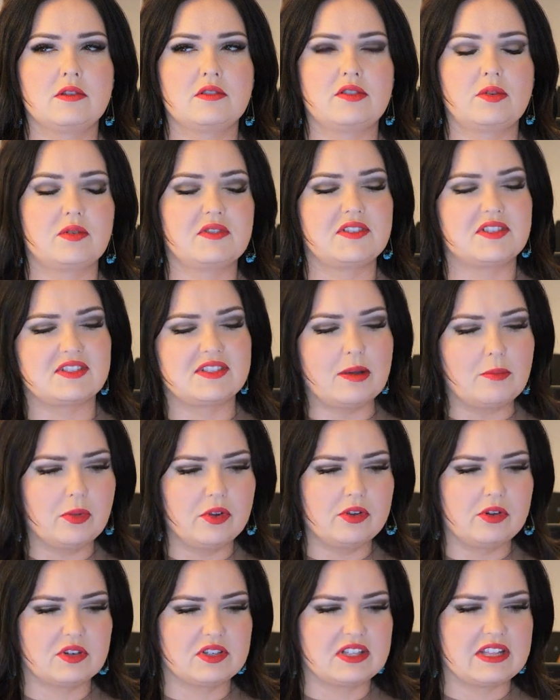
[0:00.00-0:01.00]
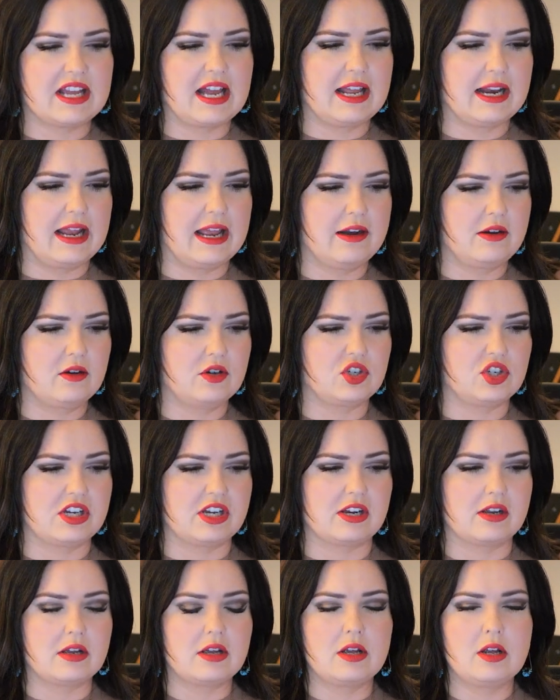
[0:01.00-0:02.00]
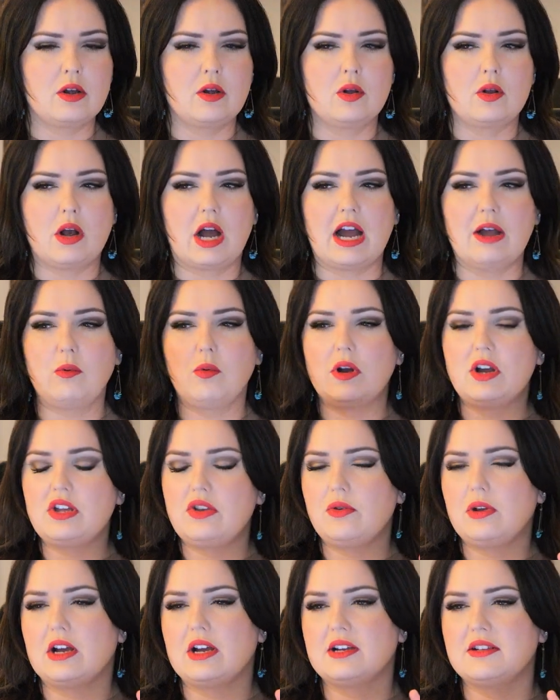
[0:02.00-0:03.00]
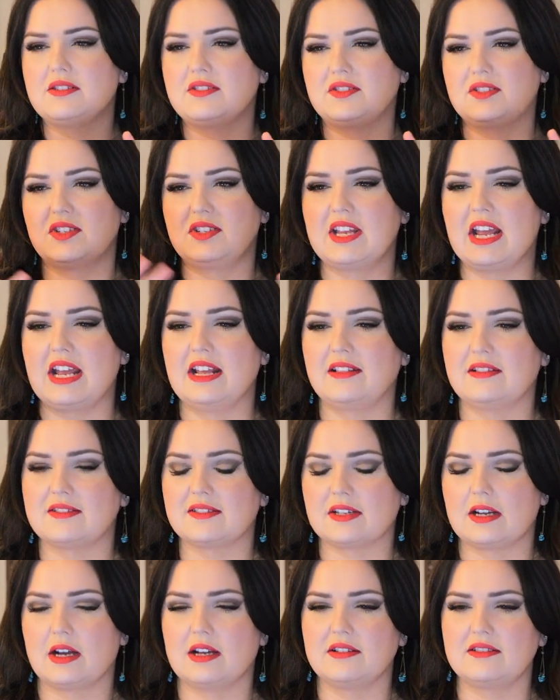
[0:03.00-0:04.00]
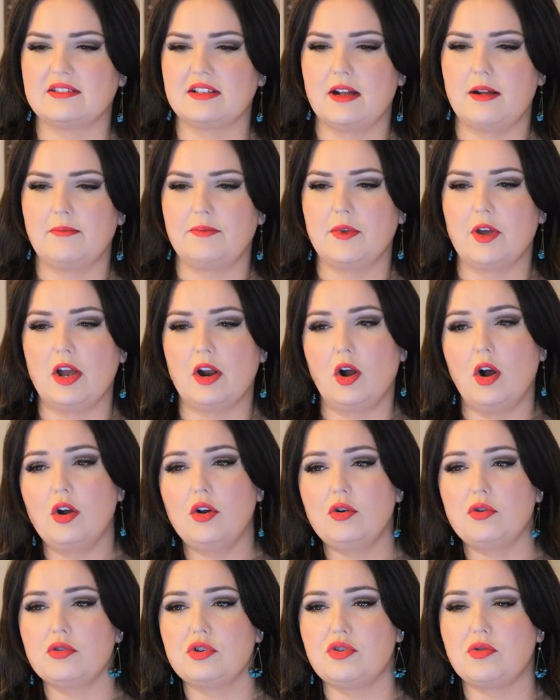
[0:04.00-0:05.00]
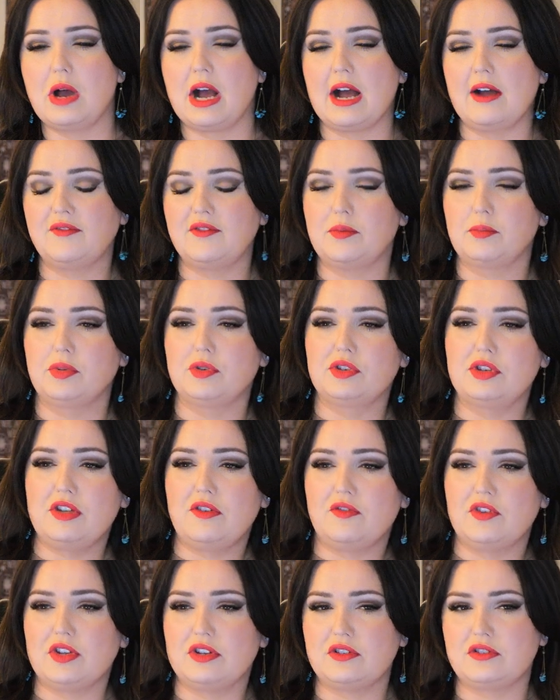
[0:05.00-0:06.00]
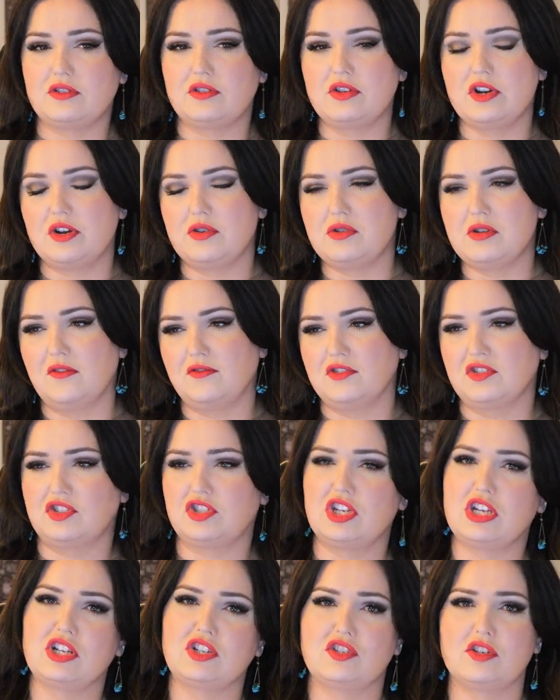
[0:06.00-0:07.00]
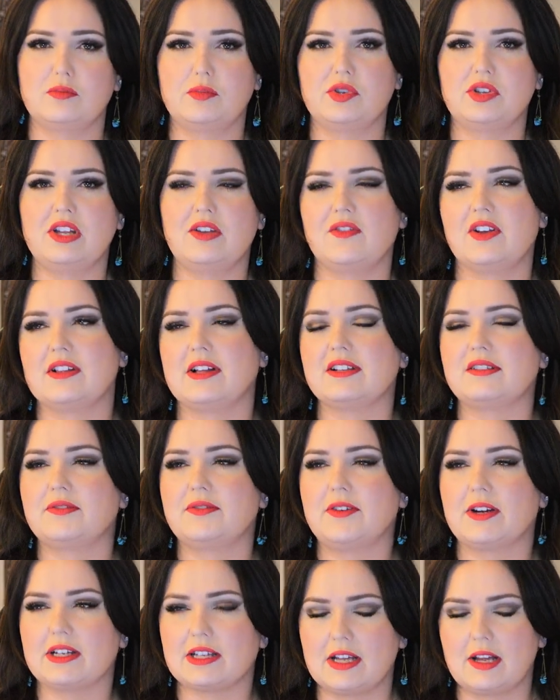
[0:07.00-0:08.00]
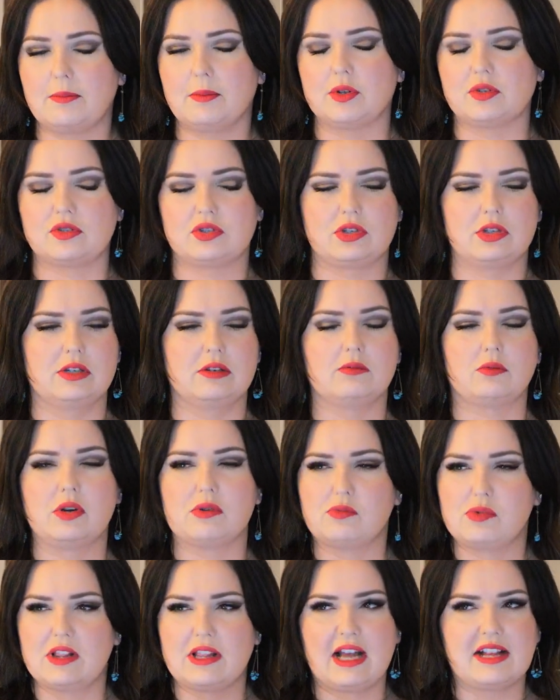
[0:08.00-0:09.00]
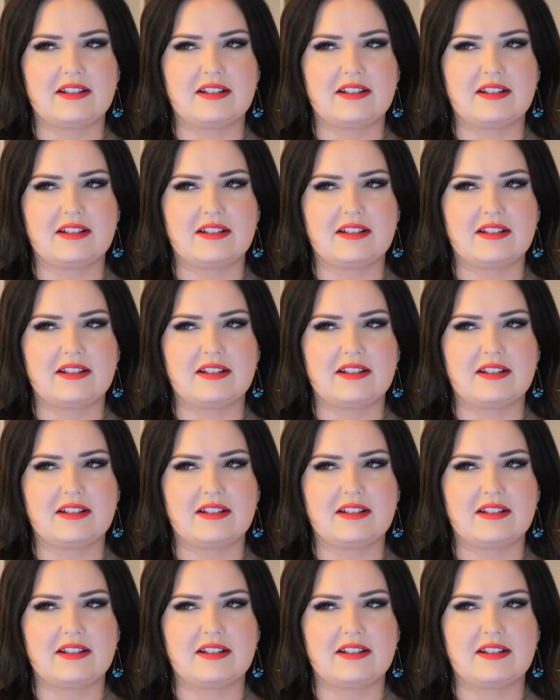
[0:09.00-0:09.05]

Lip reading: So it's similar to that energy. I want you guys to take this concept that, oh, you have to believe it, you know, you have to see it to believe it. That's fucking bullshit. We're